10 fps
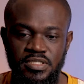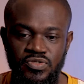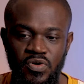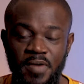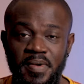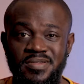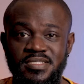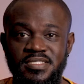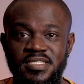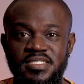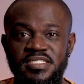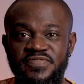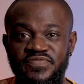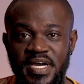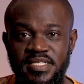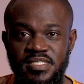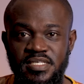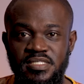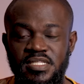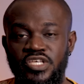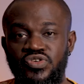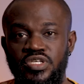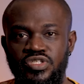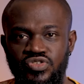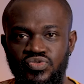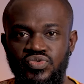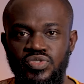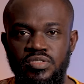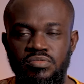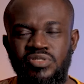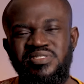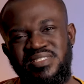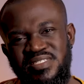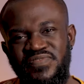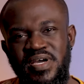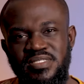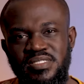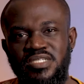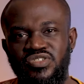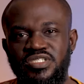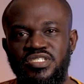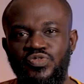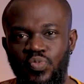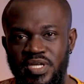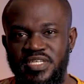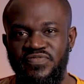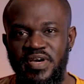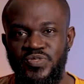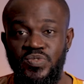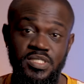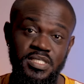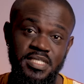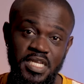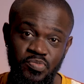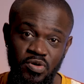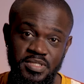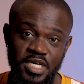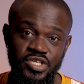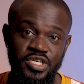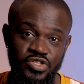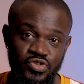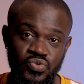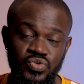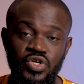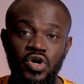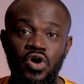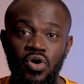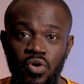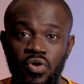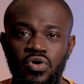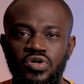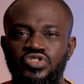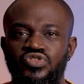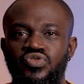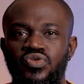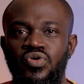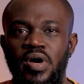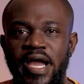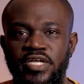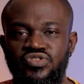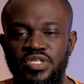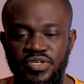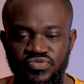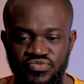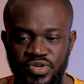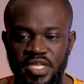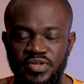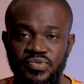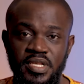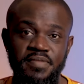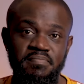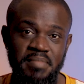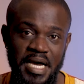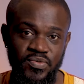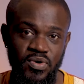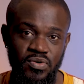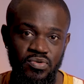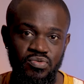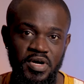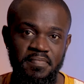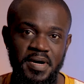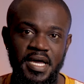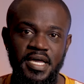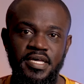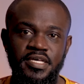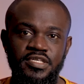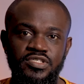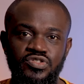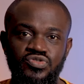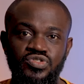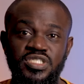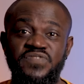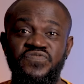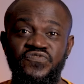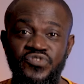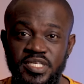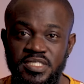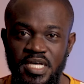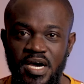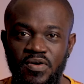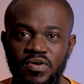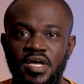talk about certain devices that you can use, not certain devices, it's actually just one device, which is a teleprompter you can use, or you go actually really, really manual, whereby you just freestyle,